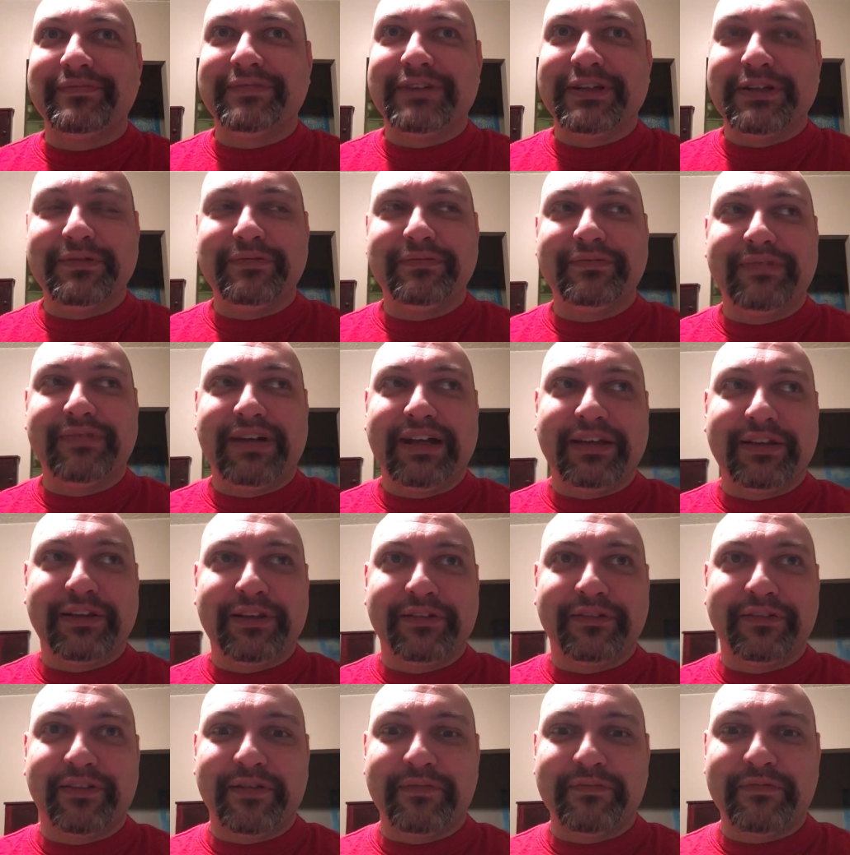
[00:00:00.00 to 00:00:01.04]
No, I could
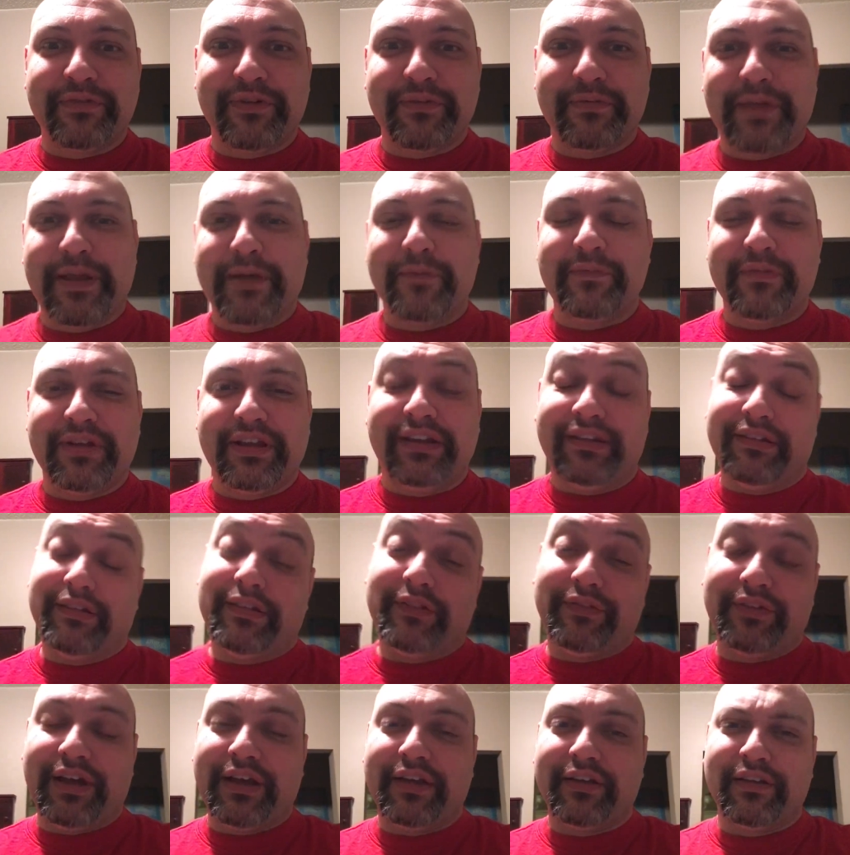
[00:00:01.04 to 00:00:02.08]
learn something from them. And
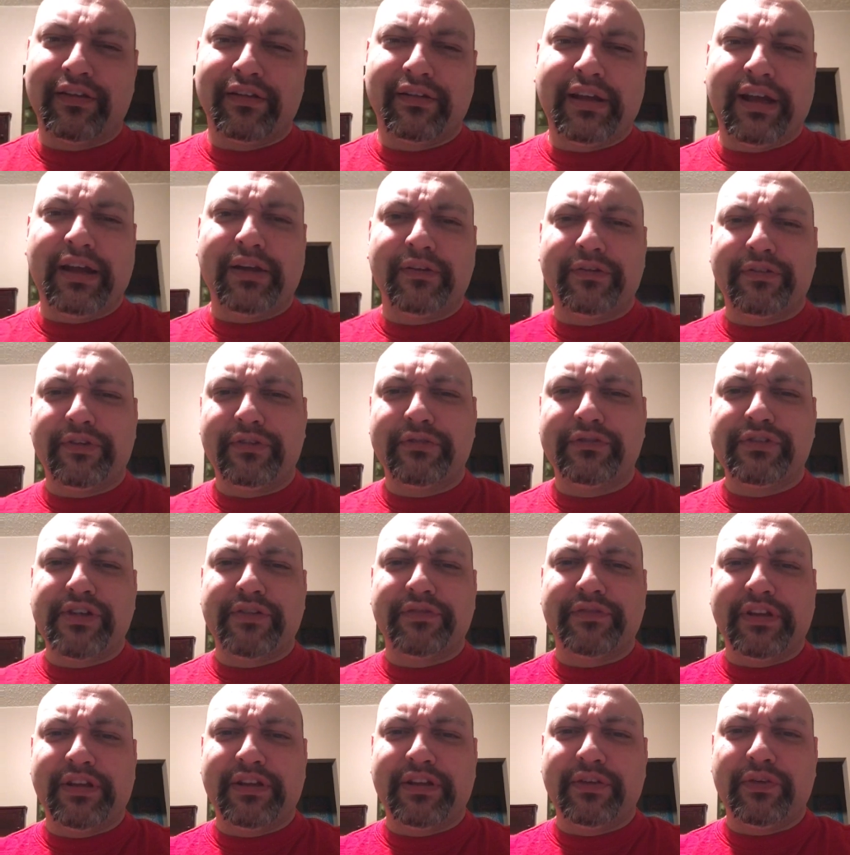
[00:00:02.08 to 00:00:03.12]
if I could learn how to
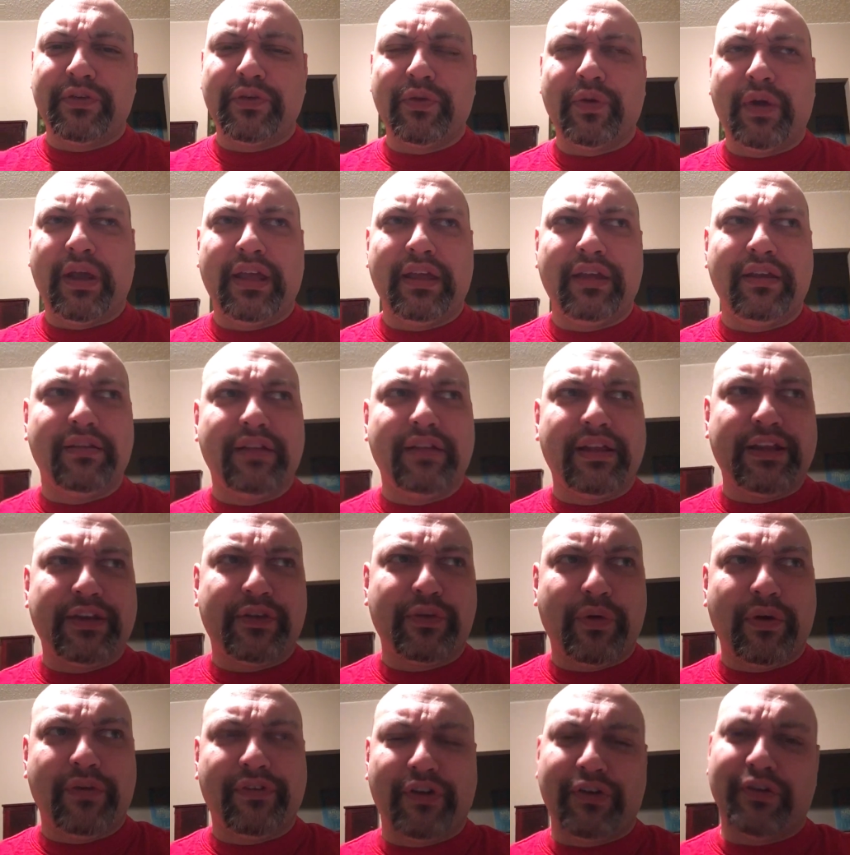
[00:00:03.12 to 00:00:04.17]
shift into a like
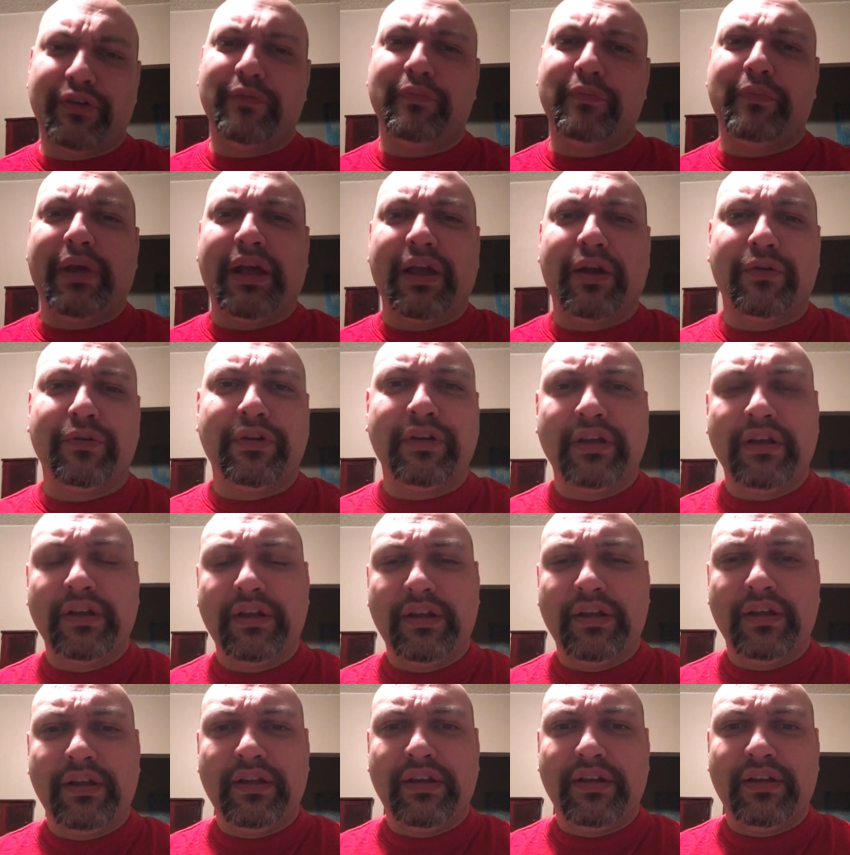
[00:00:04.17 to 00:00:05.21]
1200 pound
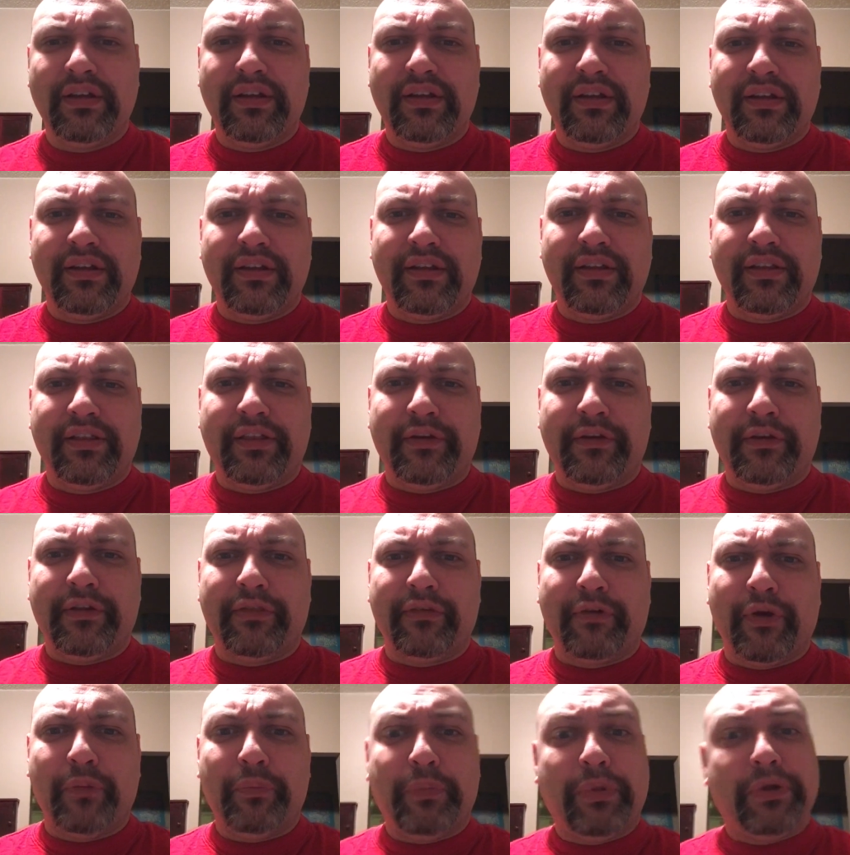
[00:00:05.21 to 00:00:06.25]

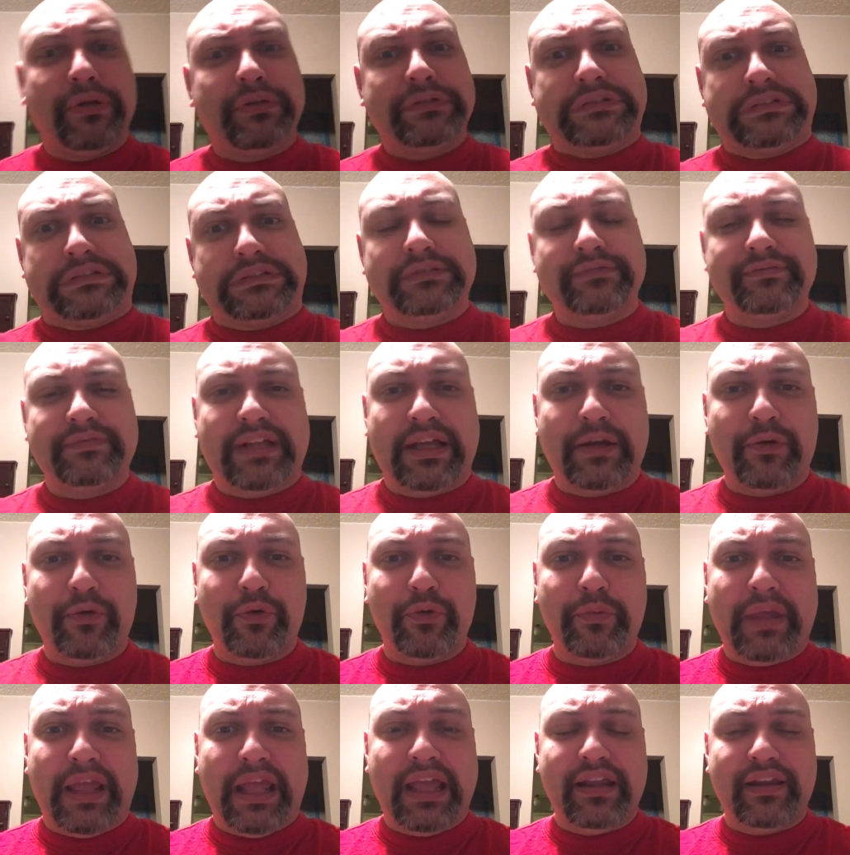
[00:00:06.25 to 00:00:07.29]
therianthrope, that would
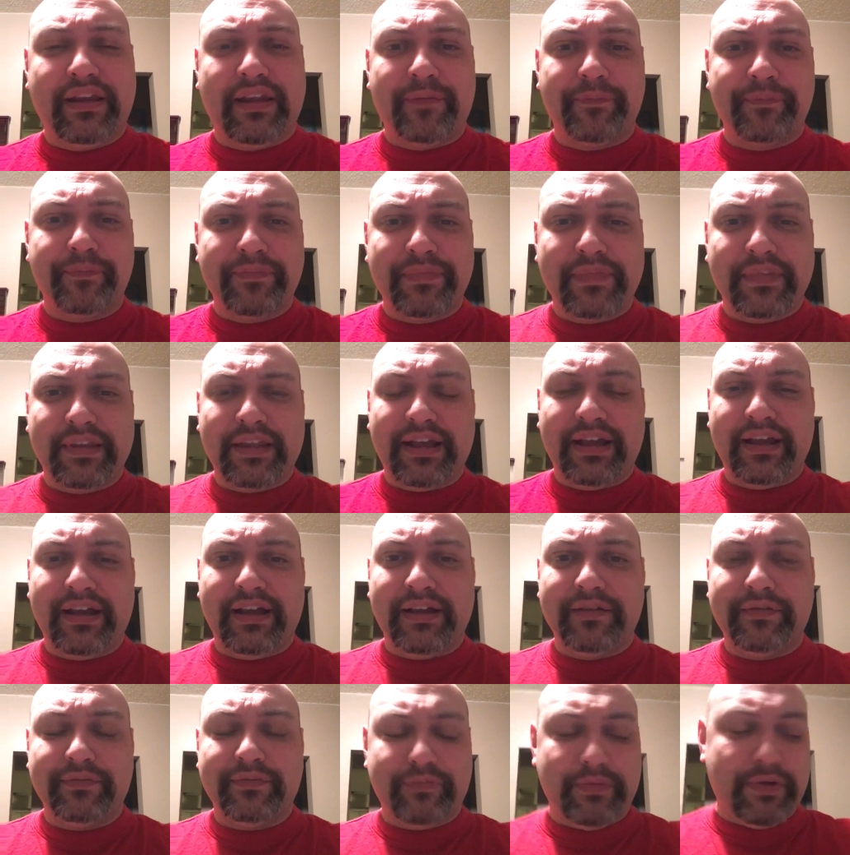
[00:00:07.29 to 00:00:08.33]
be handy.
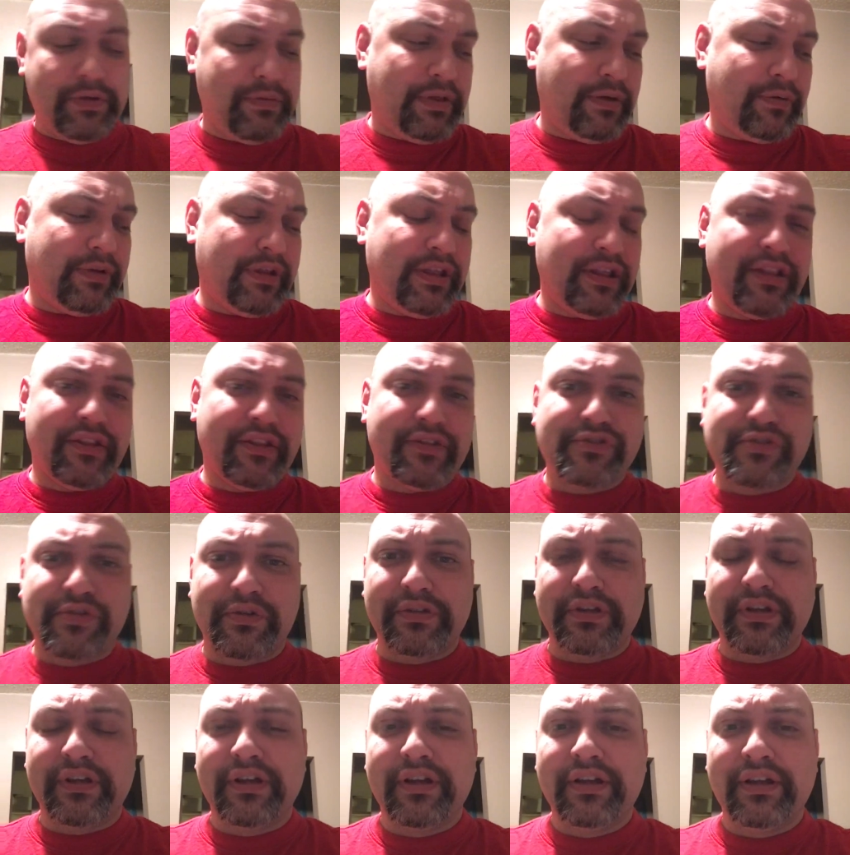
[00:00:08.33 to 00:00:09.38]
Uh, maybe that would heal the
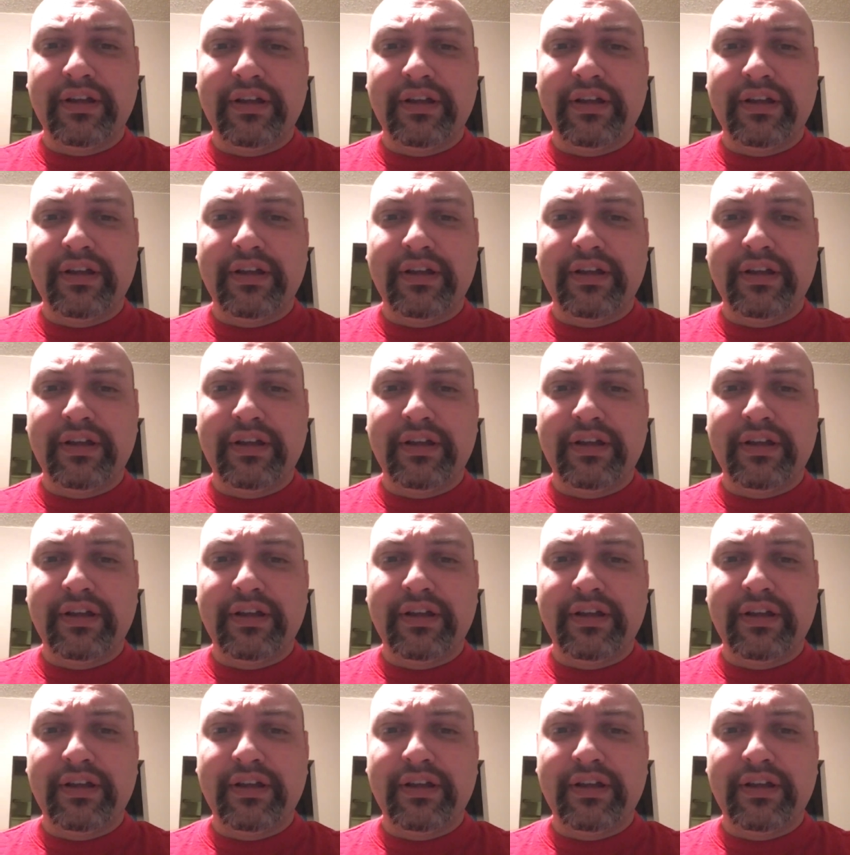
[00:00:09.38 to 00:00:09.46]
shoulder.